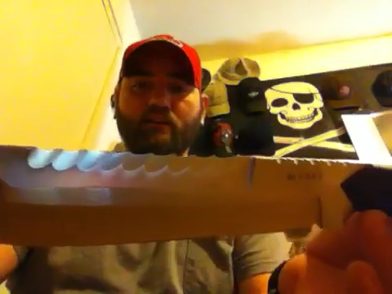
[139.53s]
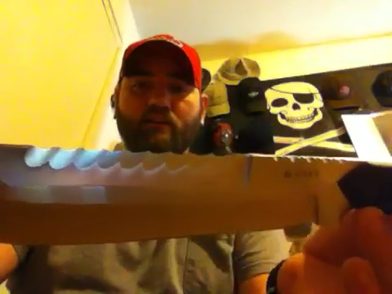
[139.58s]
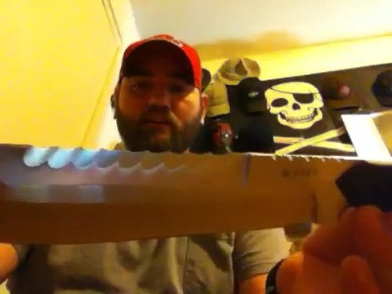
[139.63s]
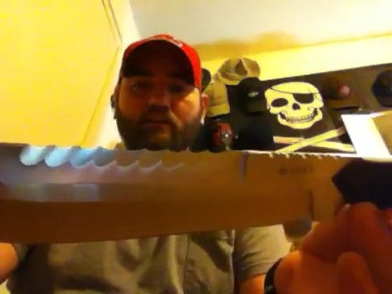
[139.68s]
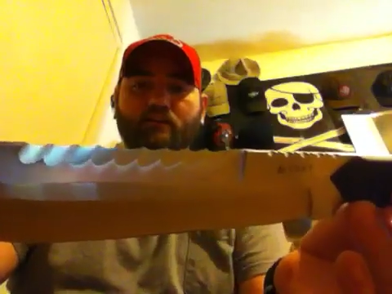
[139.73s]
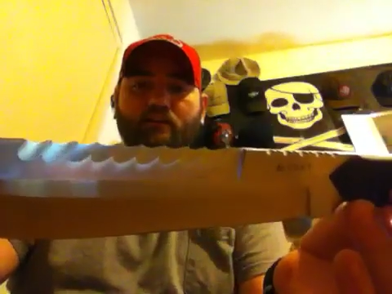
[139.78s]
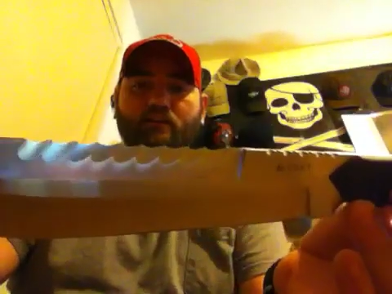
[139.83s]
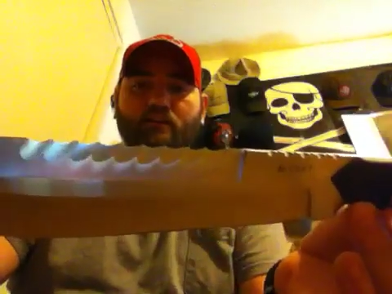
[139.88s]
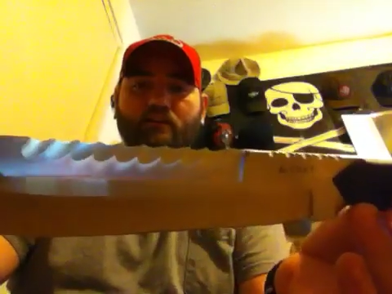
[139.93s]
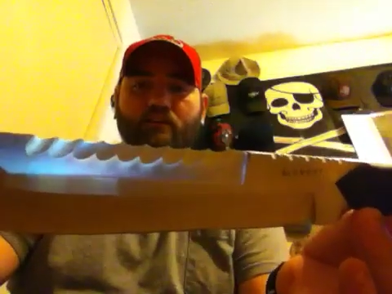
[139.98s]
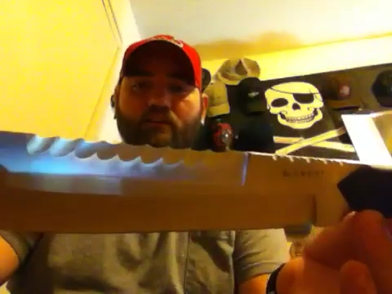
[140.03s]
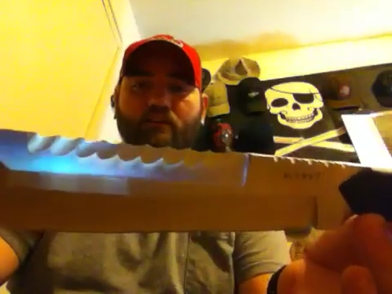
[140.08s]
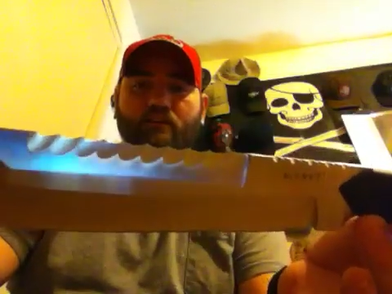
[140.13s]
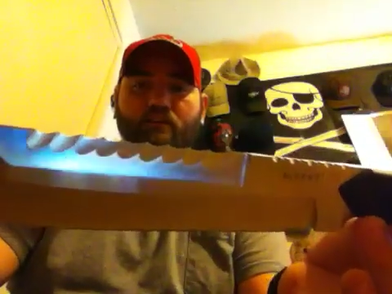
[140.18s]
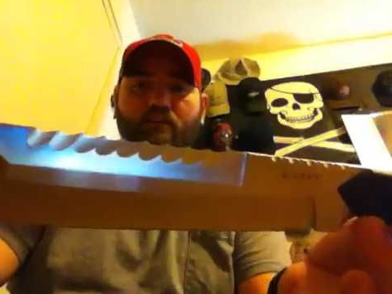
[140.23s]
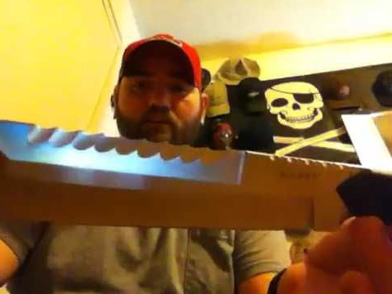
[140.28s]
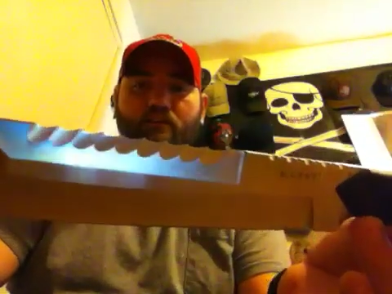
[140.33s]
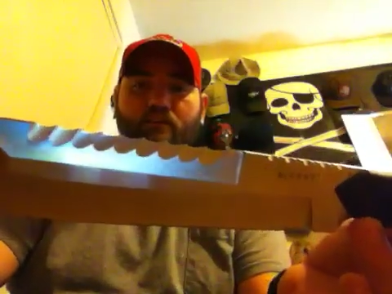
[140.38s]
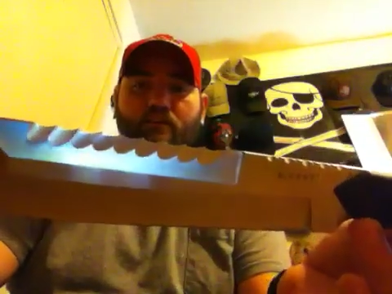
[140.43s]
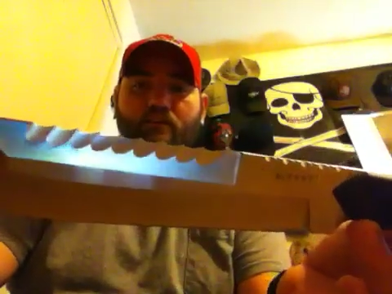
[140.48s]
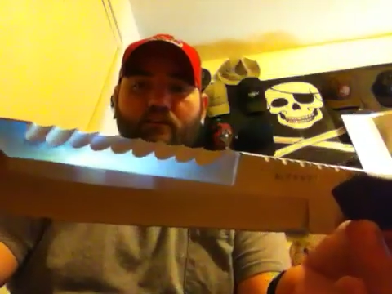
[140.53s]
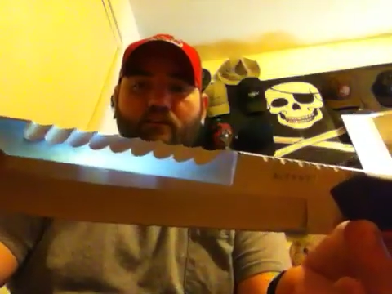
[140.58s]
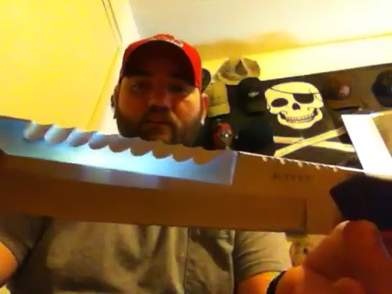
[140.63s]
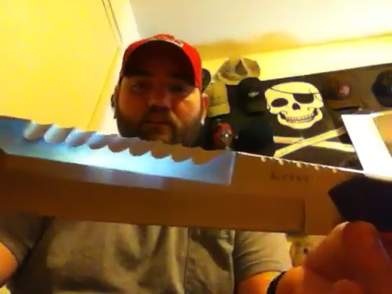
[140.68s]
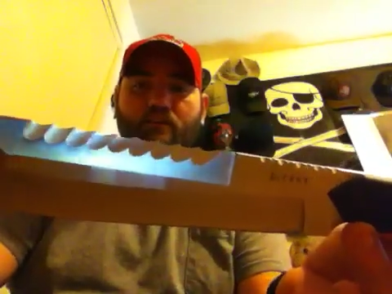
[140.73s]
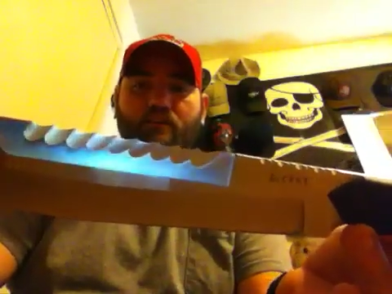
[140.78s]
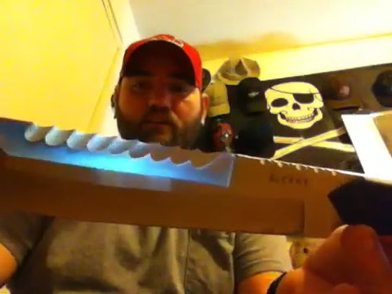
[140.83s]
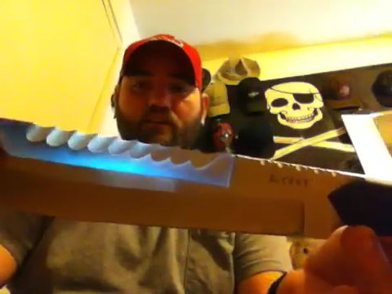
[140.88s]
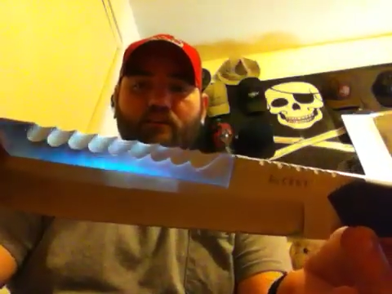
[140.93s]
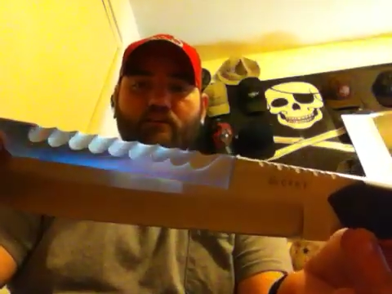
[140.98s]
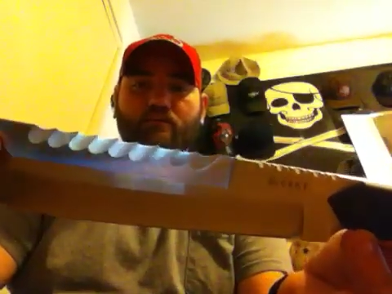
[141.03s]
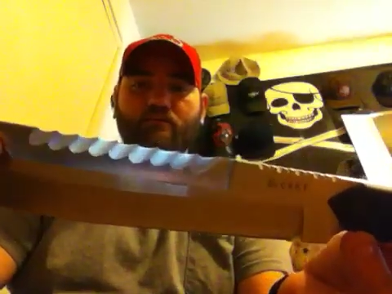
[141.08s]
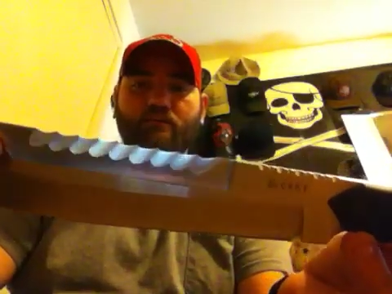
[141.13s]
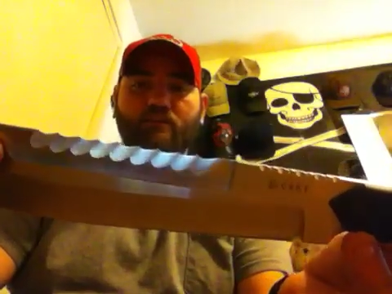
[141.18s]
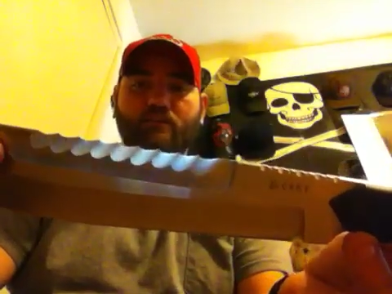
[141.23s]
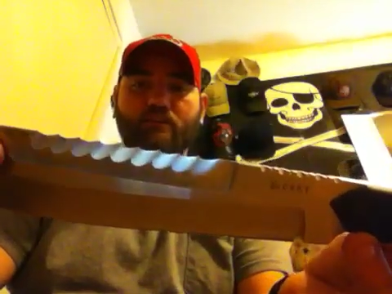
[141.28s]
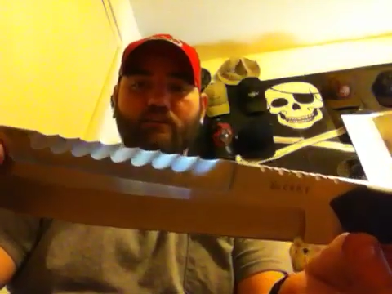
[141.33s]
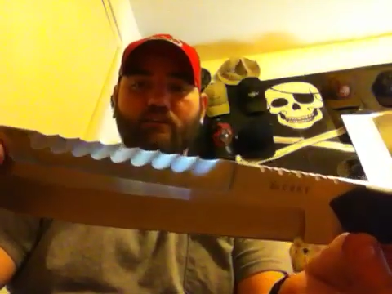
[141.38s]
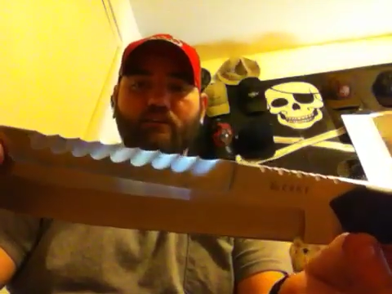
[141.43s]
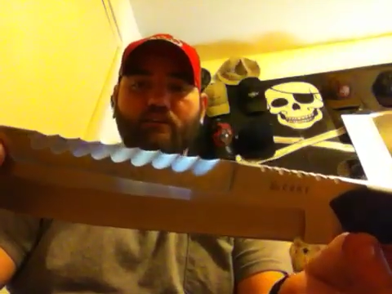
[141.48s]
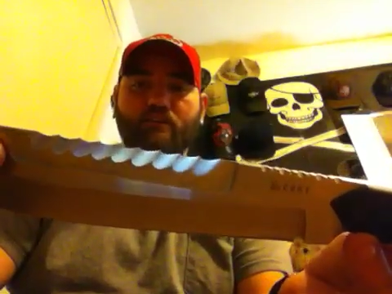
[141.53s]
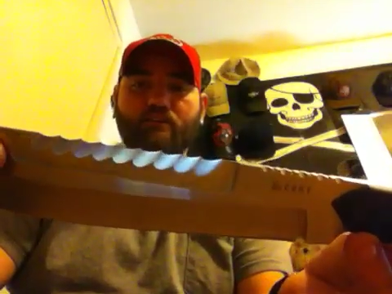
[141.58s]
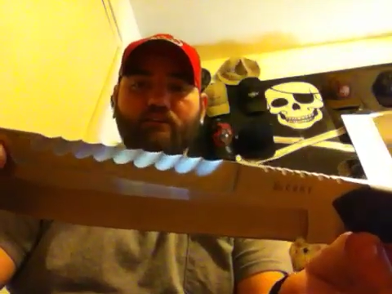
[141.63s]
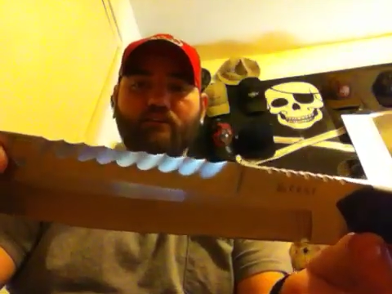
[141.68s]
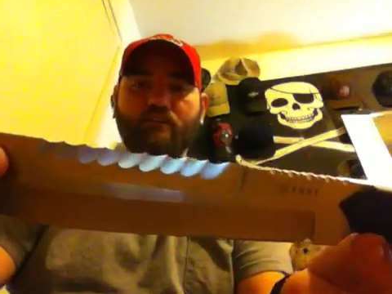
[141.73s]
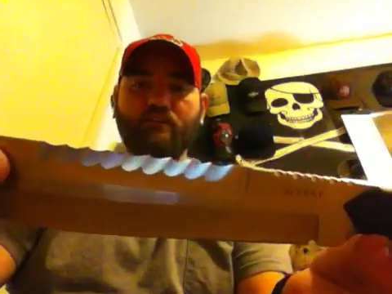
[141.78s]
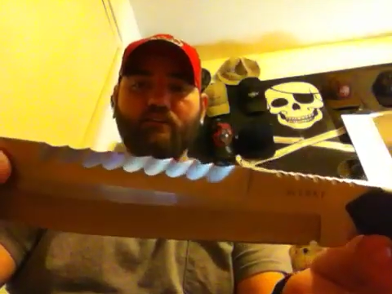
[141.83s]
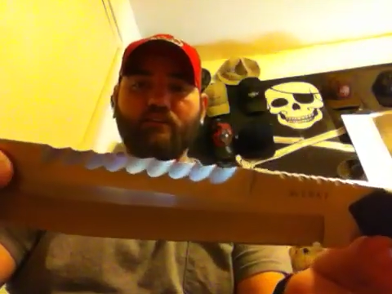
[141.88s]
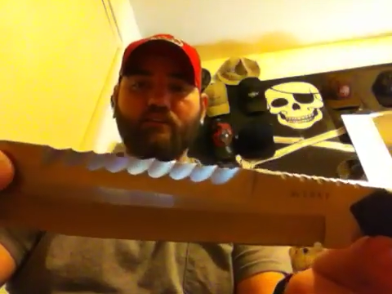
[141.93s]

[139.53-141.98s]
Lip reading: here we go, is because